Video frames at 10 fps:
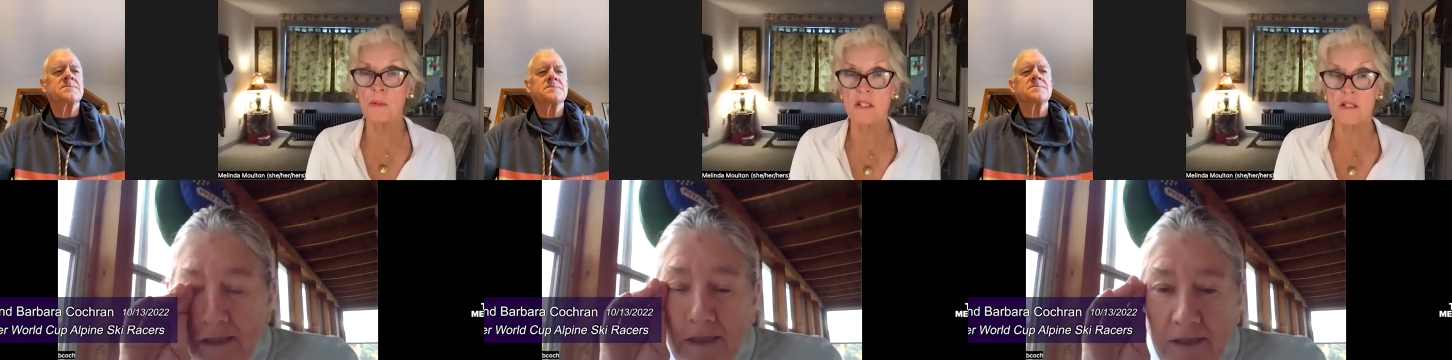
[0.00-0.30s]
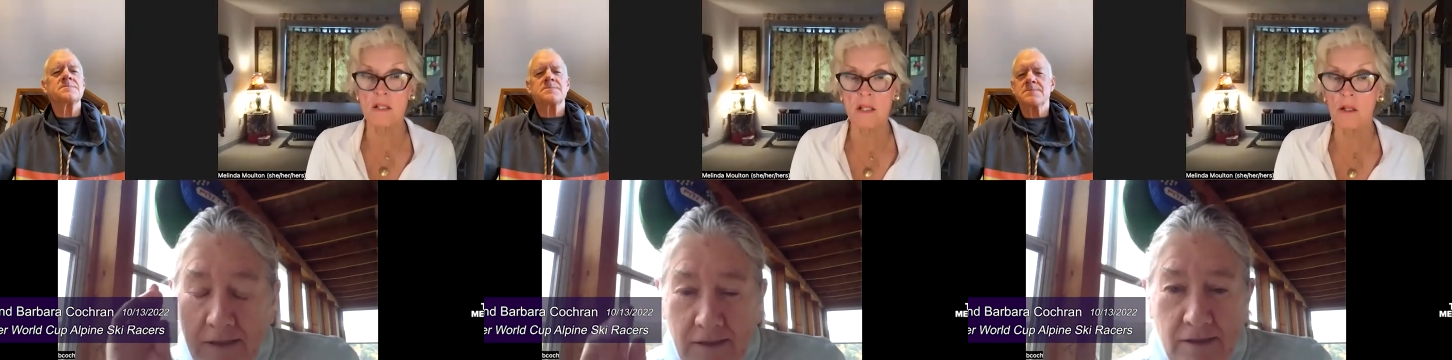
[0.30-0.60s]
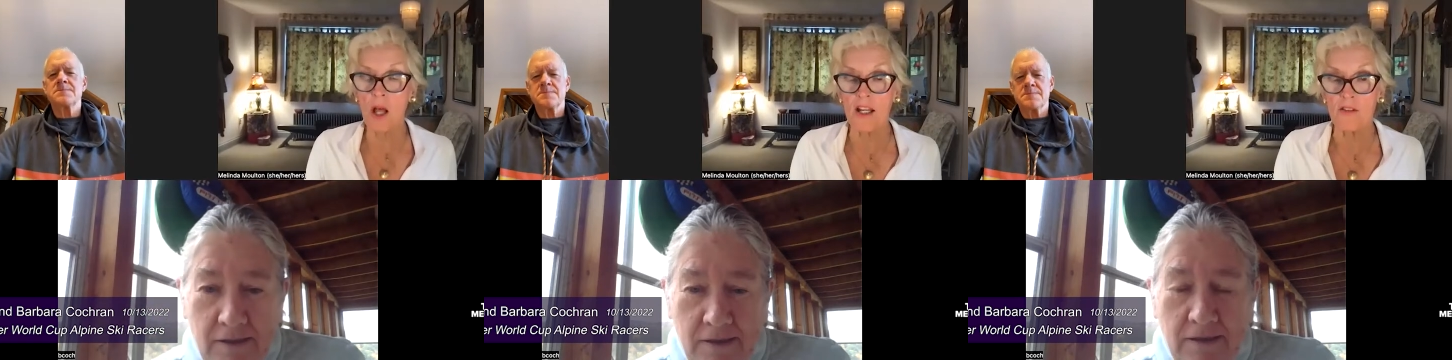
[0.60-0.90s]
Speaker 1: business, and
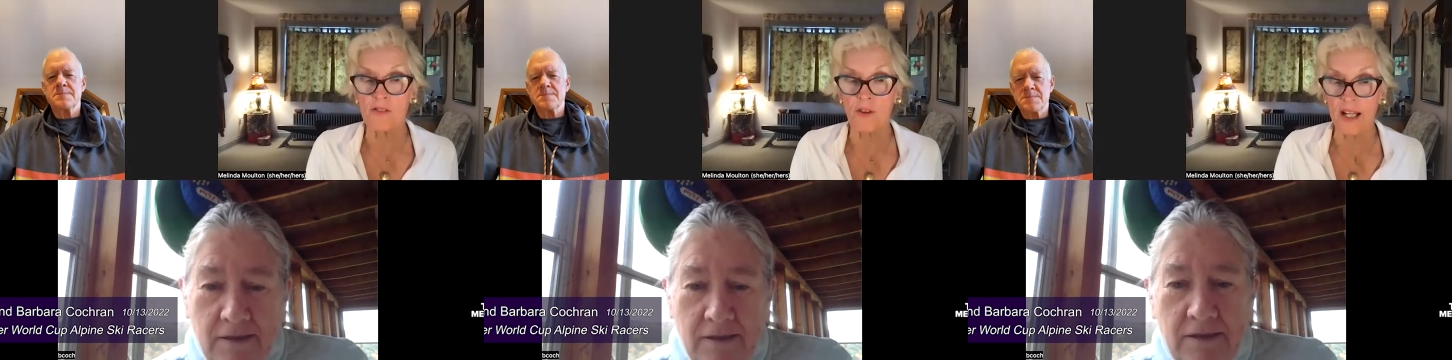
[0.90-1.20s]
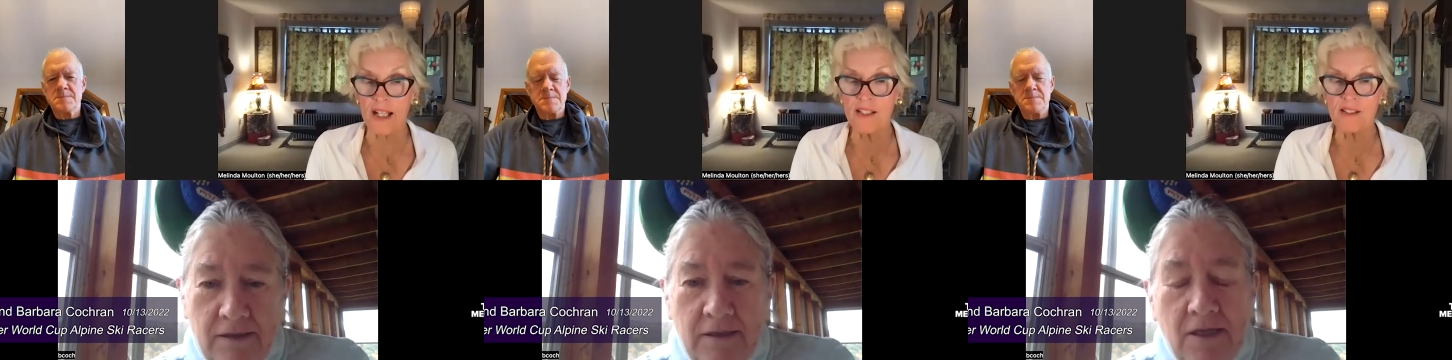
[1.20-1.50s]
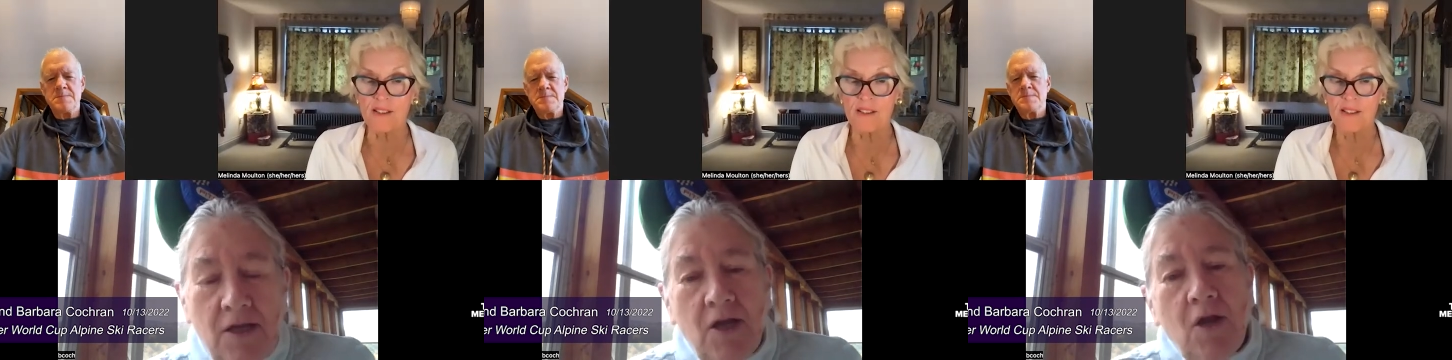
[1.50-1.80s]
life, right?
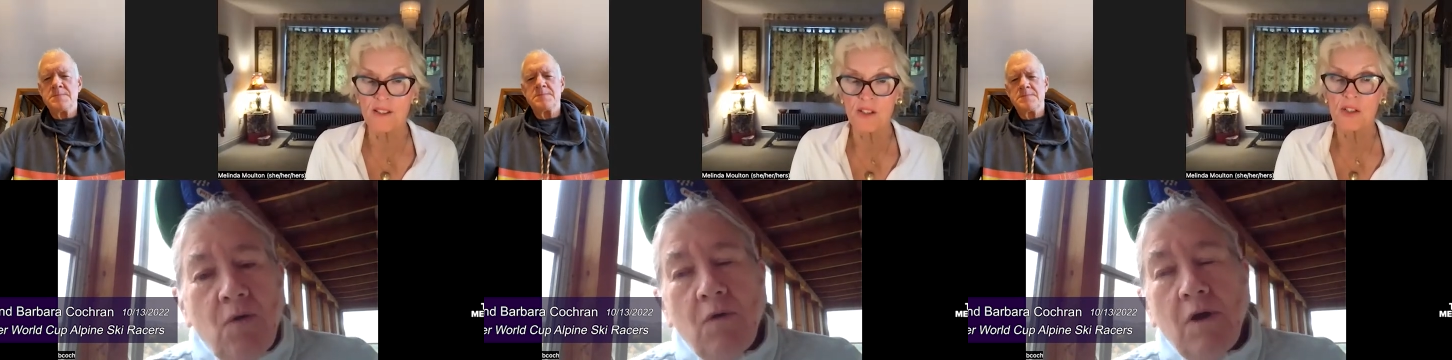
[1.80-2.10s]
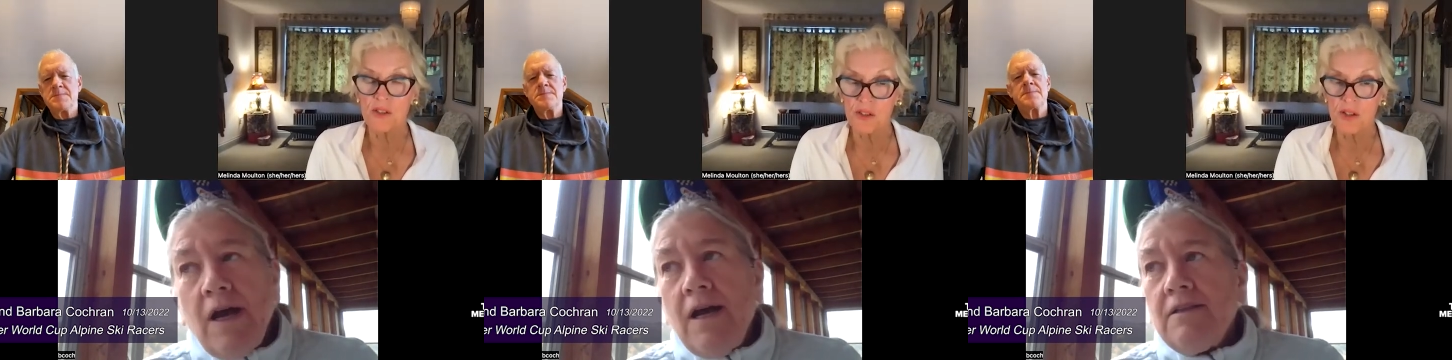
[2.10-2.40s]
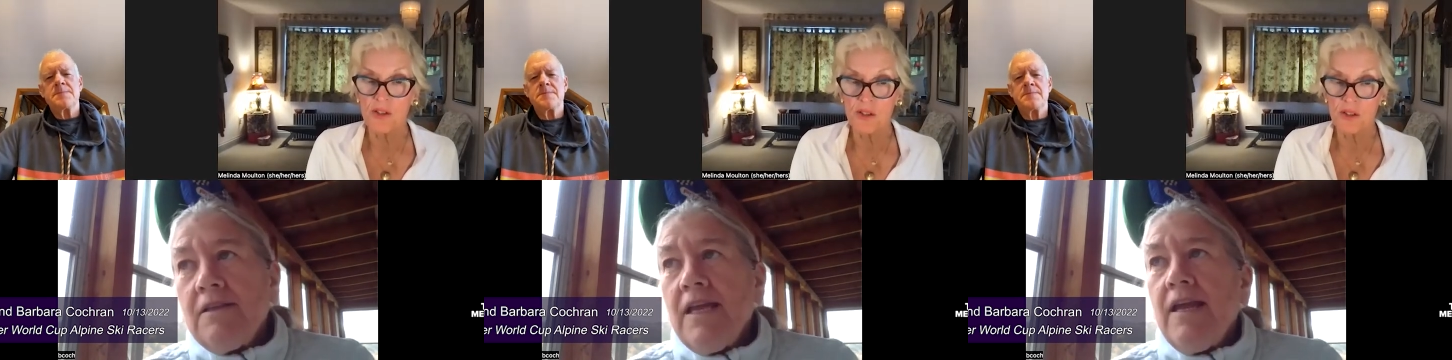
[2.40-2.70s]

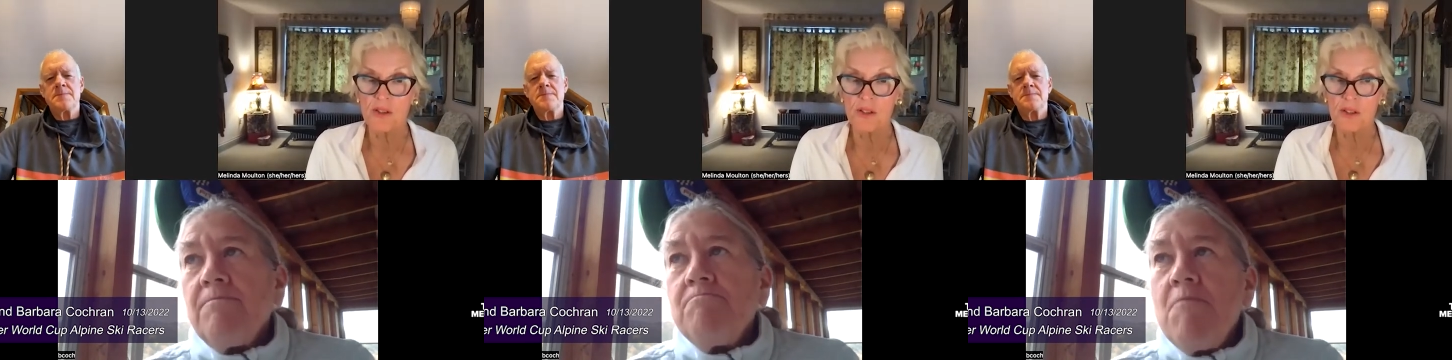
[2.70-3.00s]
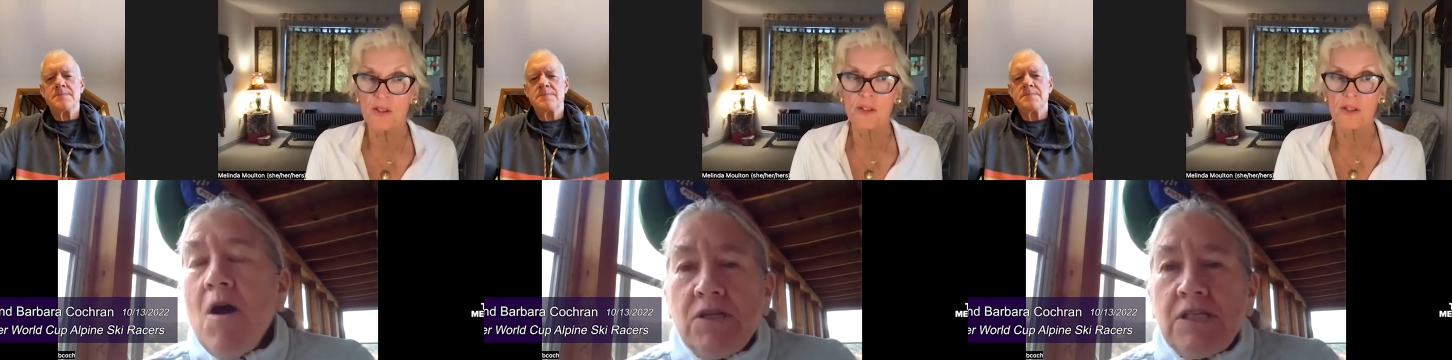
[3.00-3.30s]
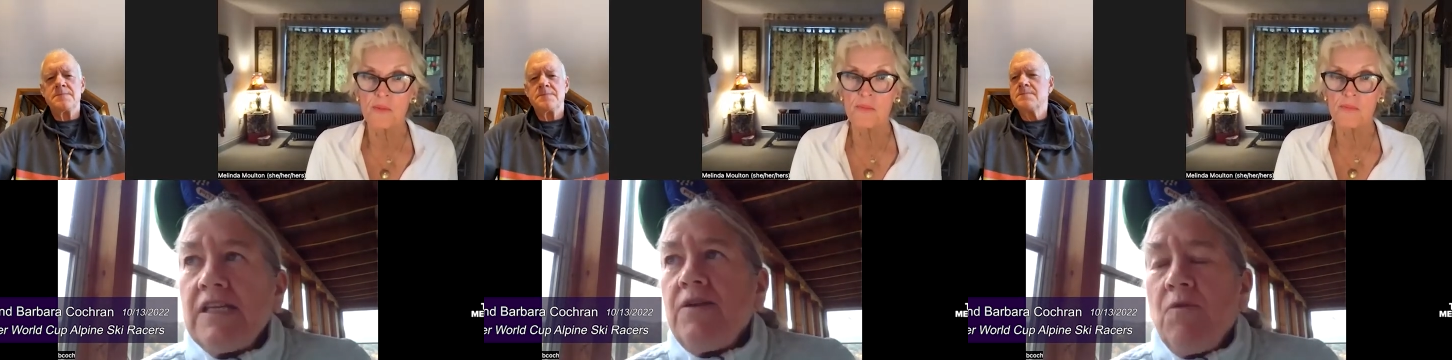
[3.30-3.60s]
Well, it,
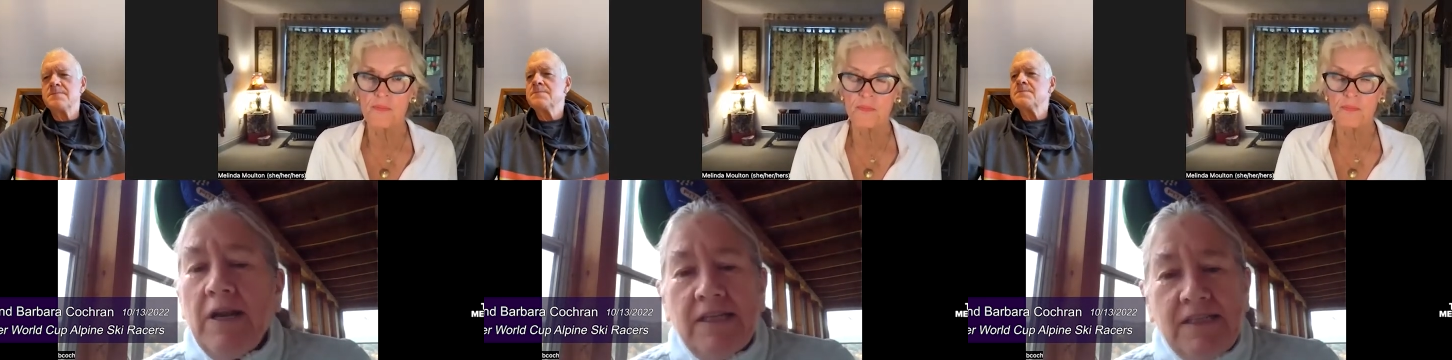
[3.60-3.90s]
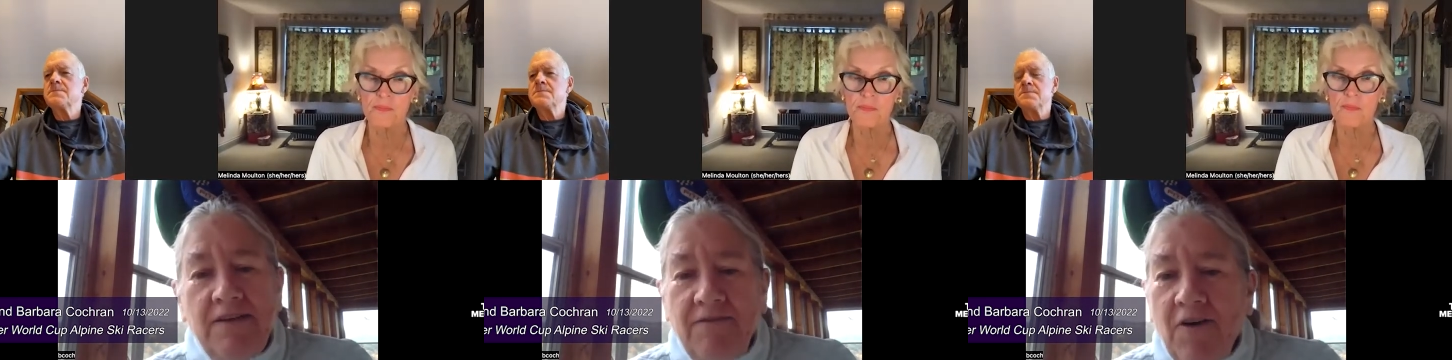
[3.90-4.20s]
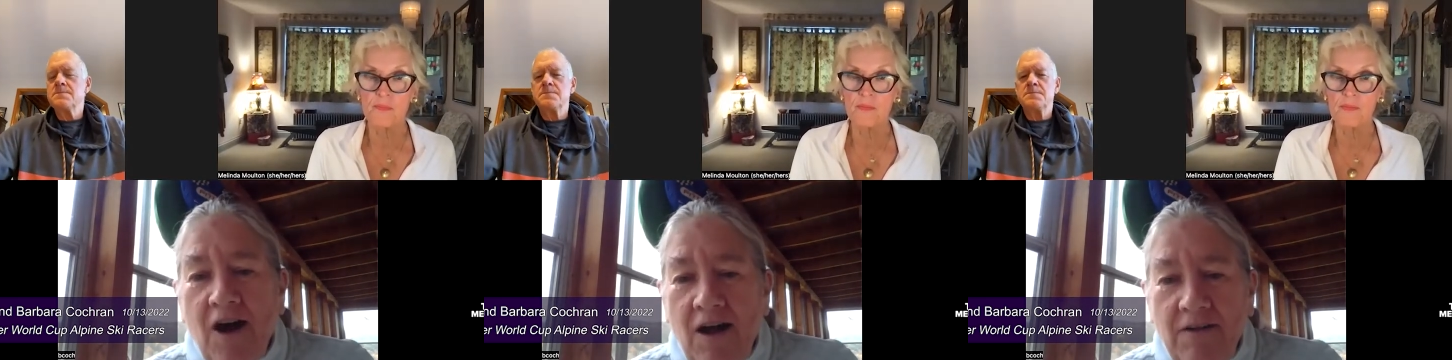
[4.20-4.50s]
Speaker 2: mostly what it's
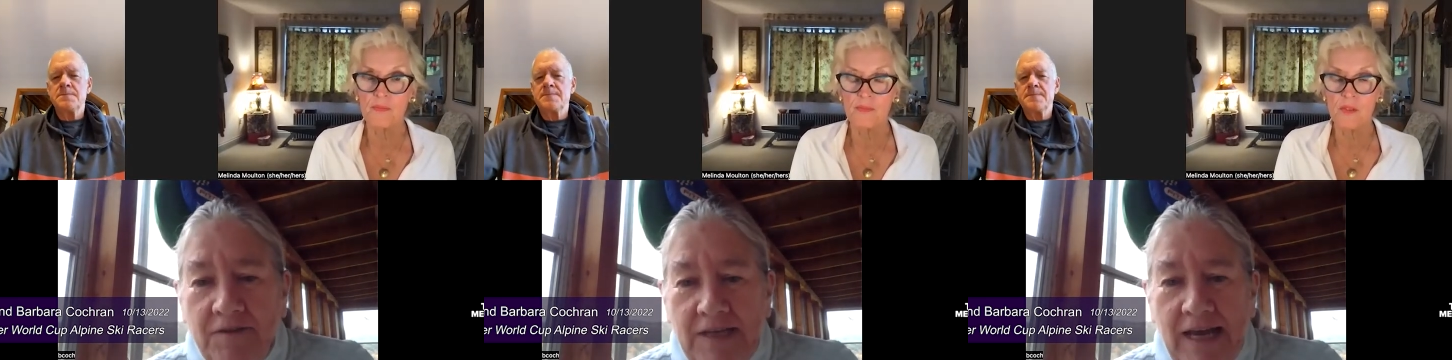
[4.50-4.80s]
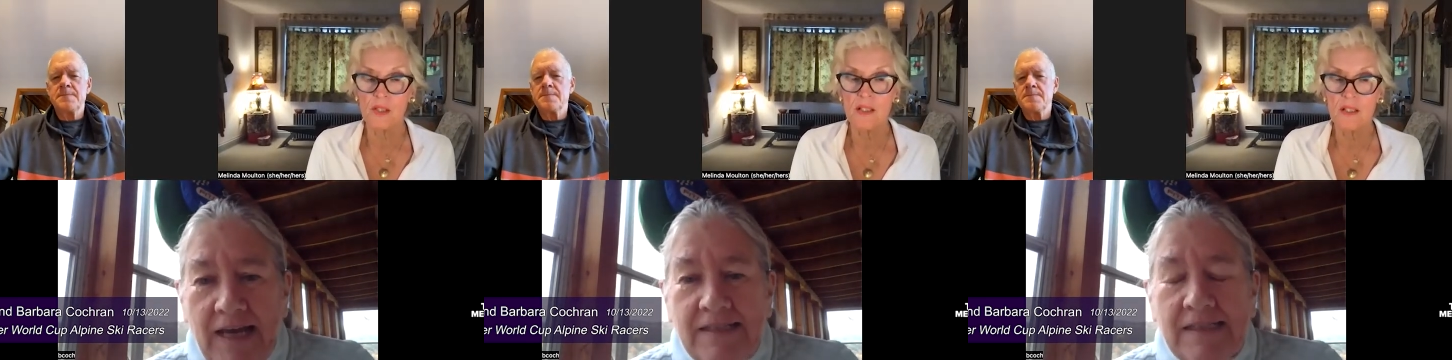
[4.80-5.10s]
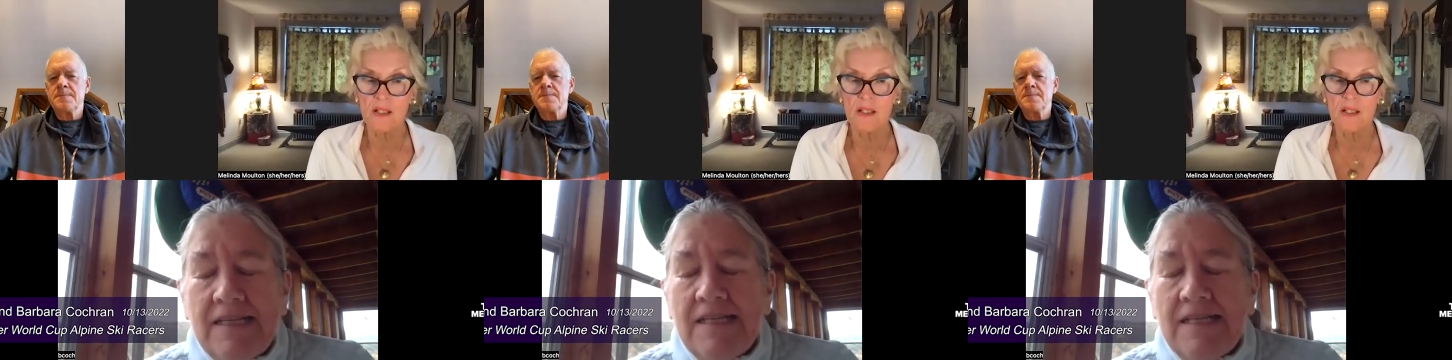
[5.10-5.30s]
evolved as